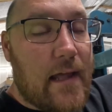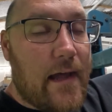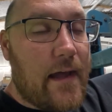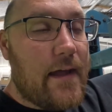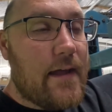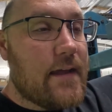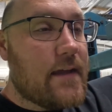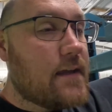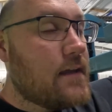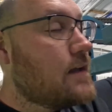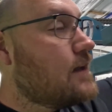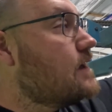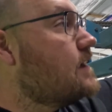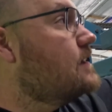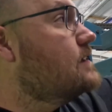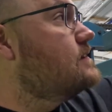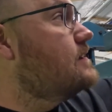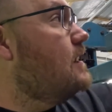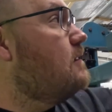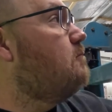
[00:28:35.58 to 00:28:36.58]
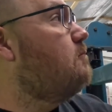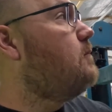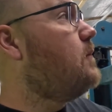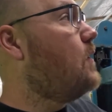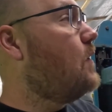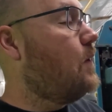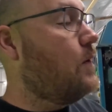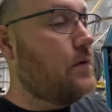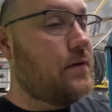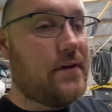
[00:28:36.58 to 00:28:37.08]
like is that
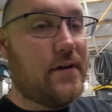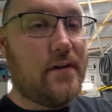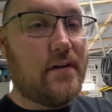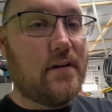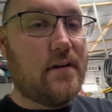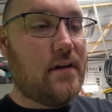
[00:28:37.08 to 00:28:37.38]
bolt